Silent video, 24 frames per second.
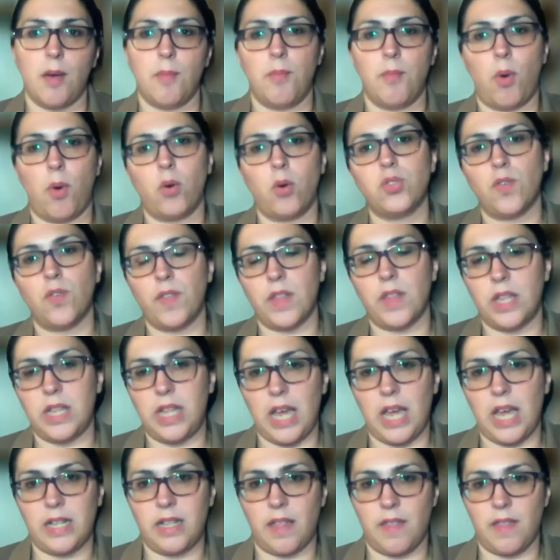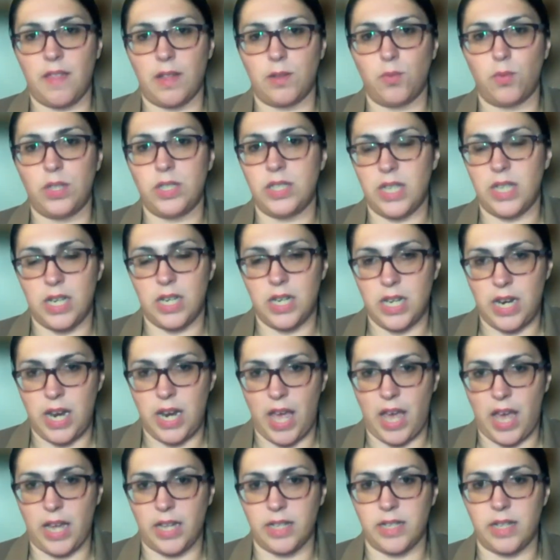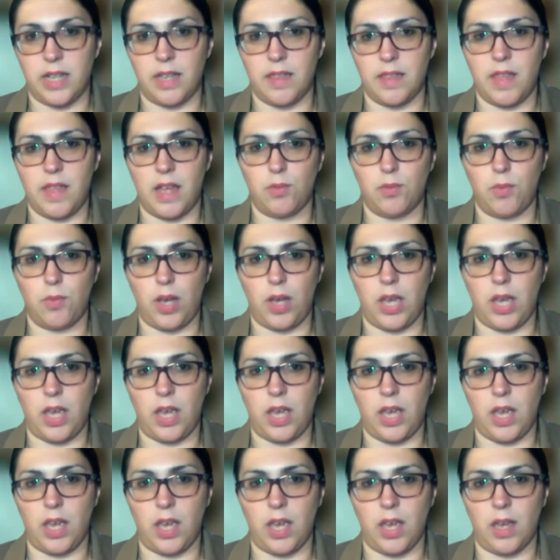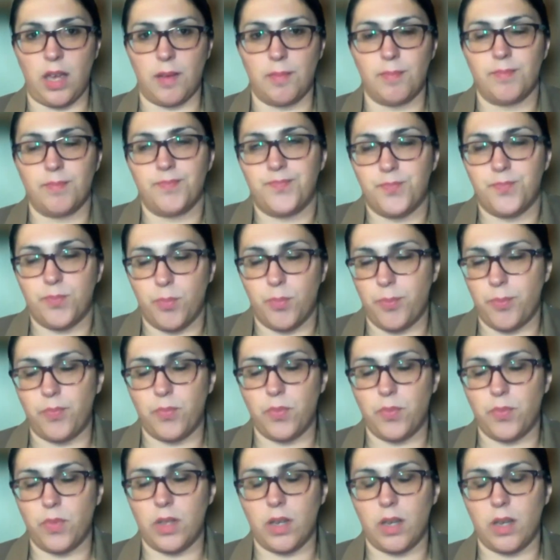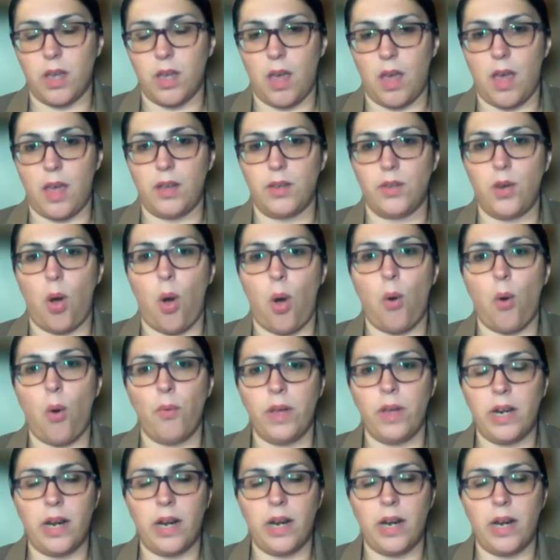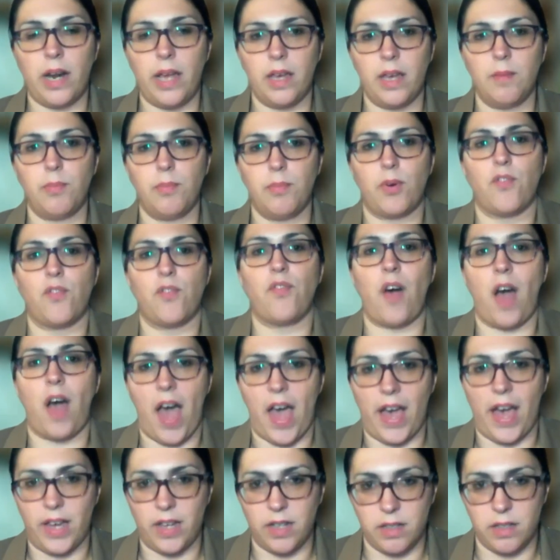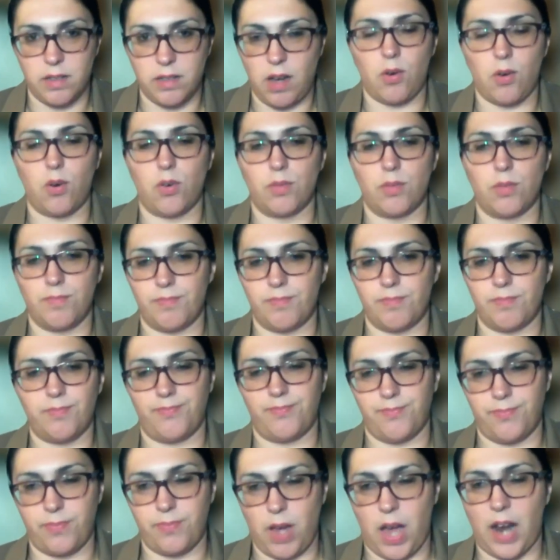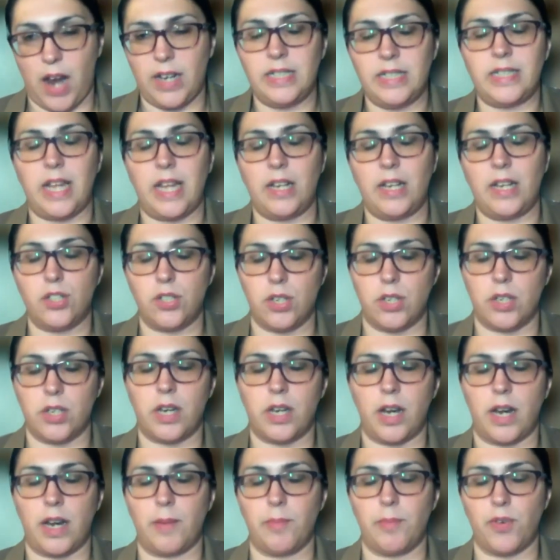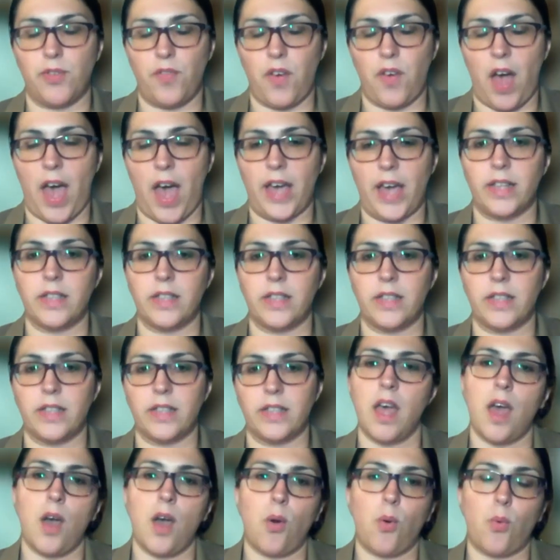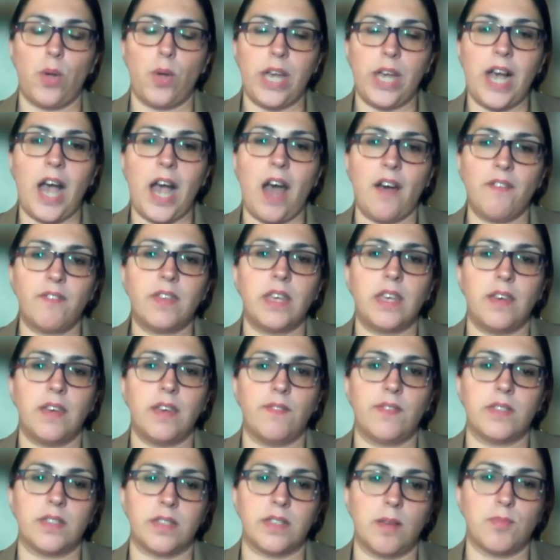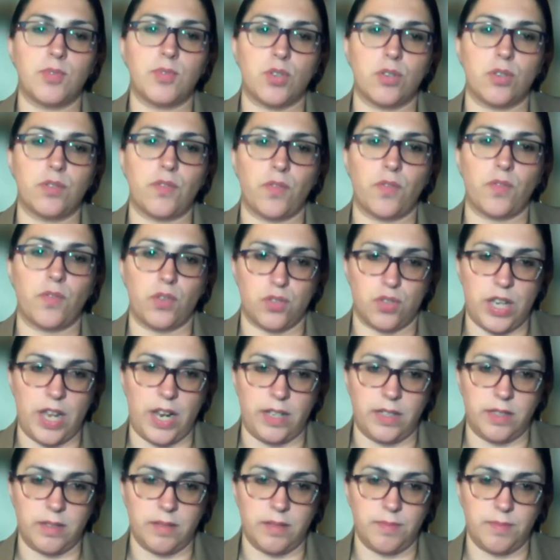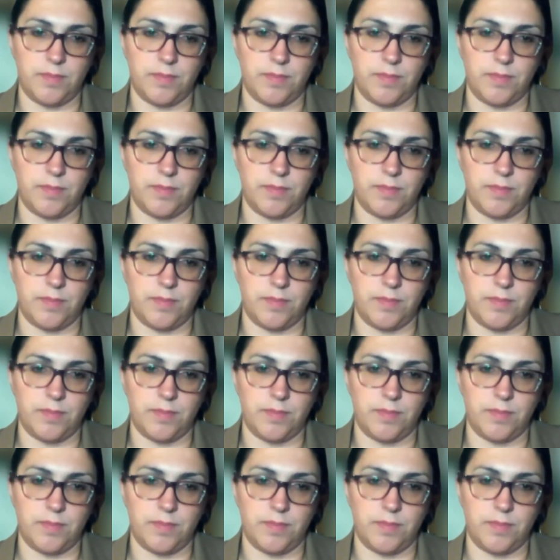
most of the data that we generate and that we knowingly provide or unintentionally provide, we have given some sort of consent.